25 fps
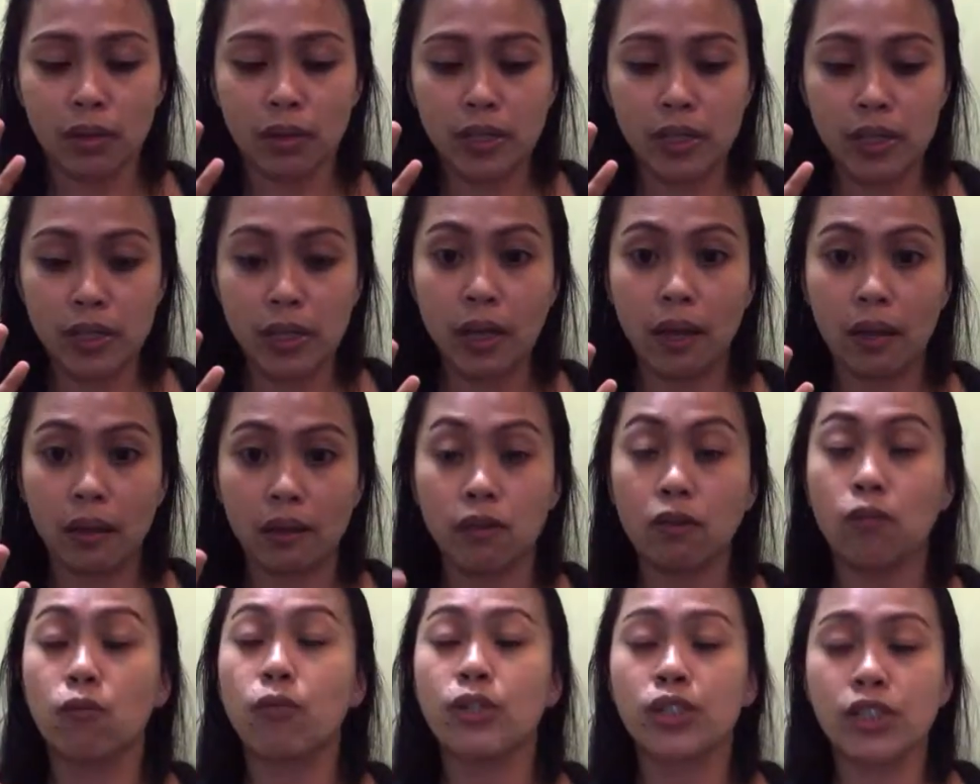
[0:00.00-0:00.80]

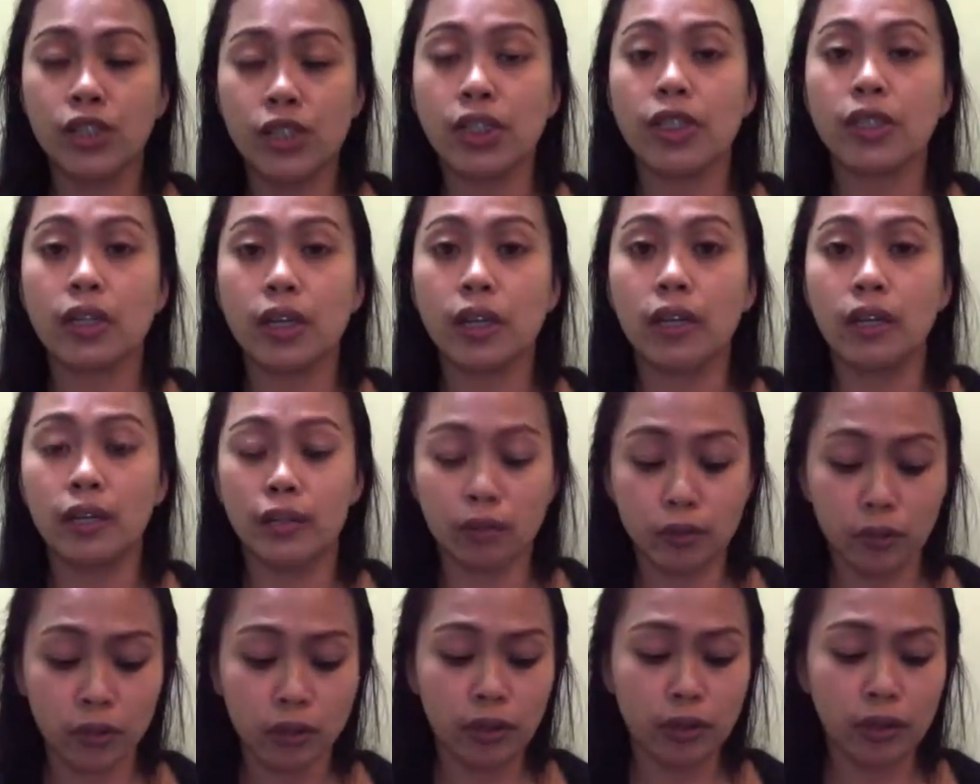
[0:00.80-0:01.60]
skin, which is
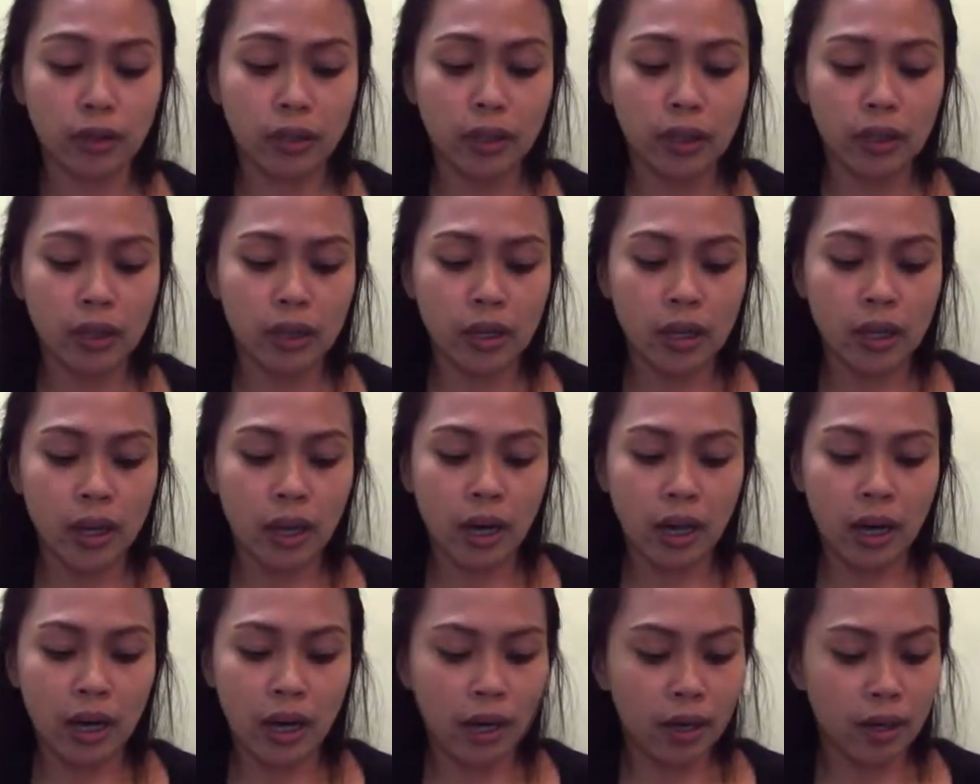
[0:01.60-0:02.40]
really good.
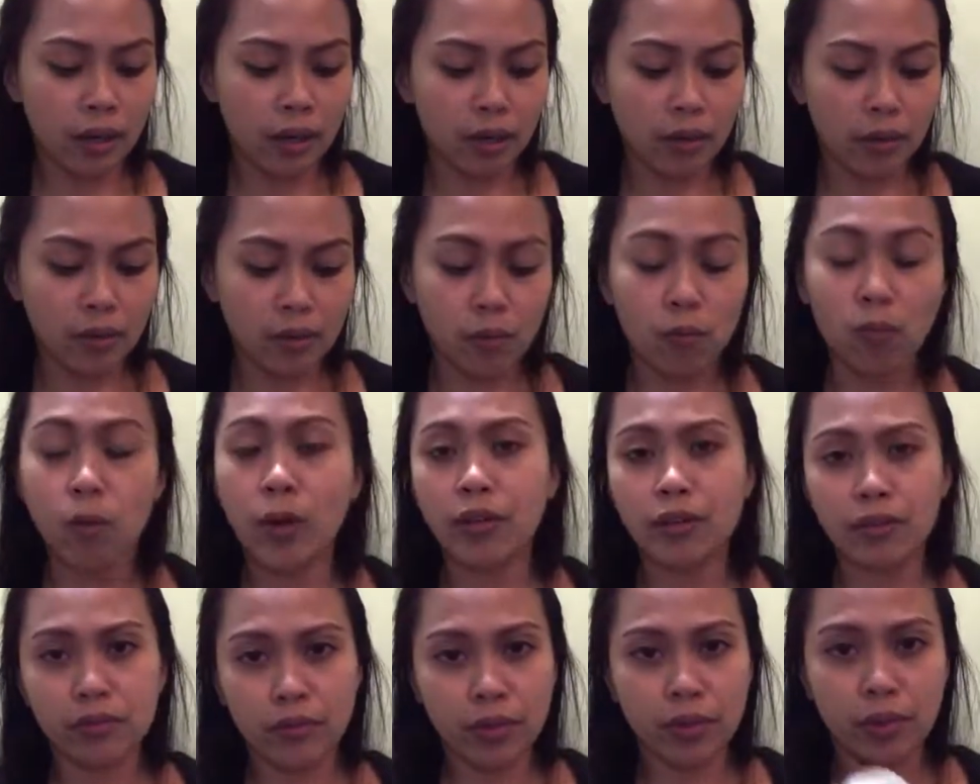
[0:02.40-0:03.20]

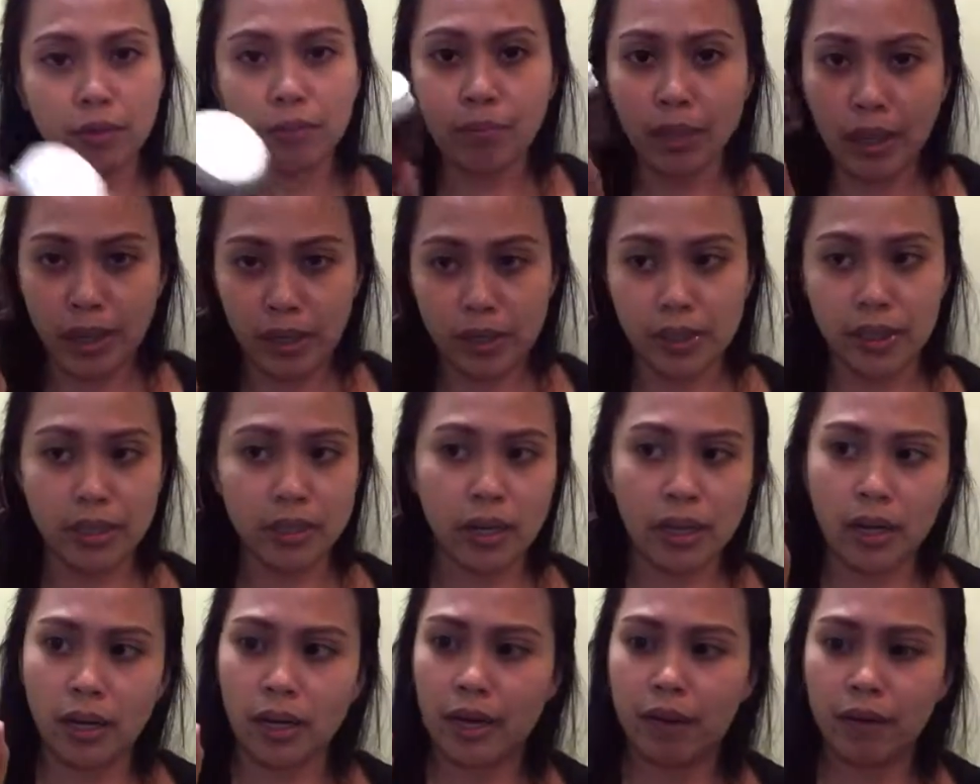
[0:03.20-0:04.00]
One of the best
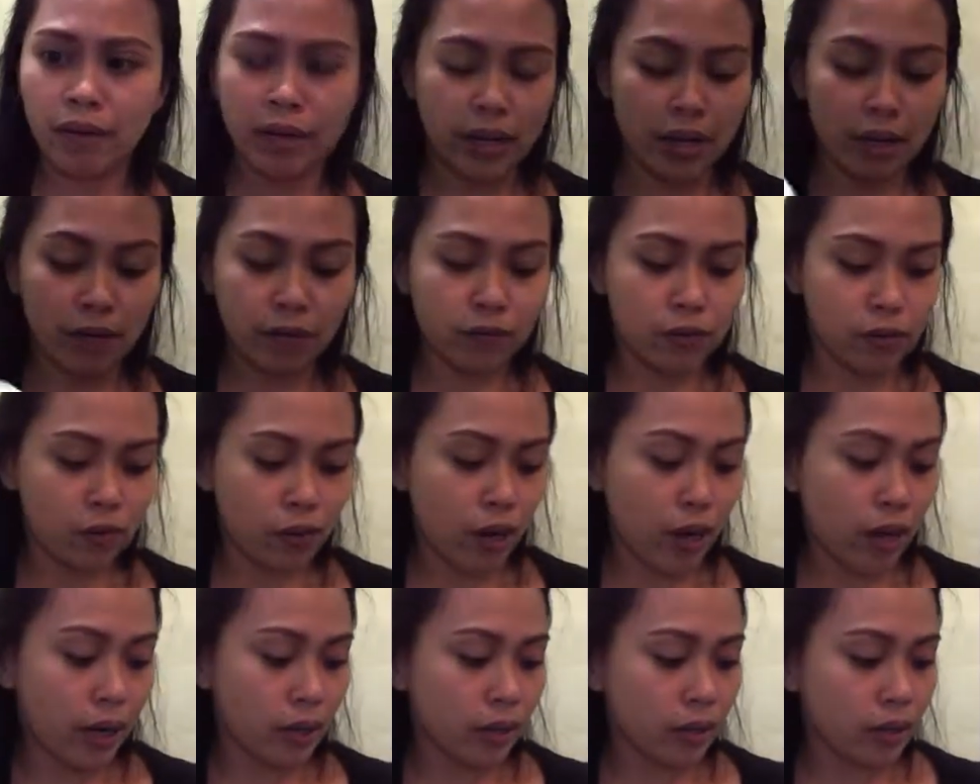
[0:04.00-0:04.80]
that I've
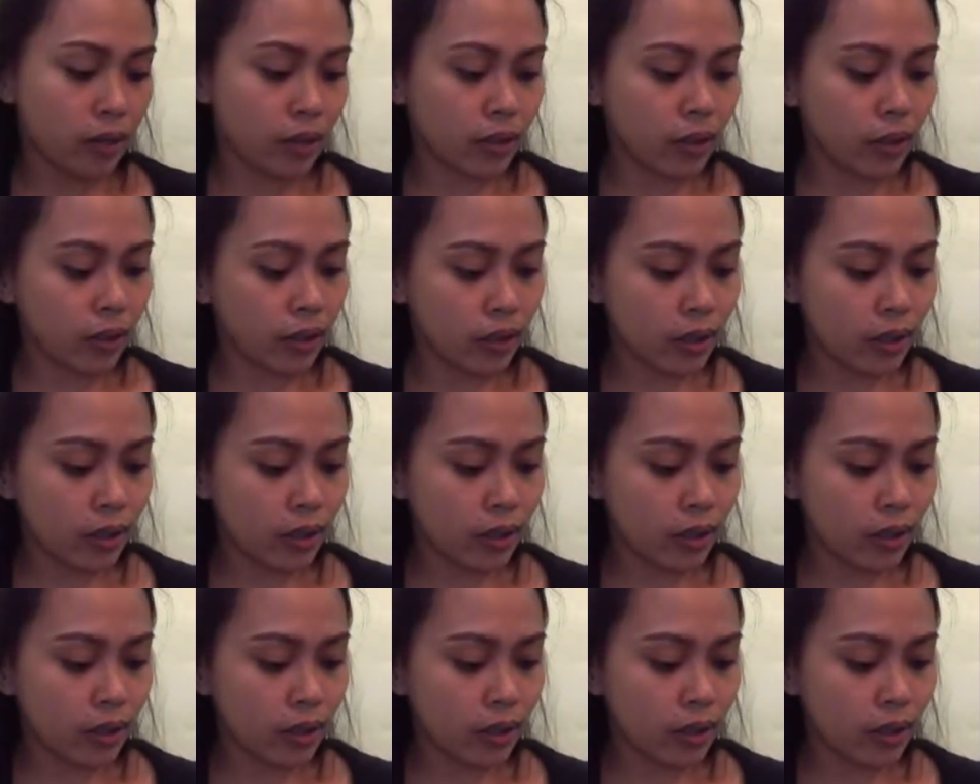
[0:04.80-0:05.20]
tried.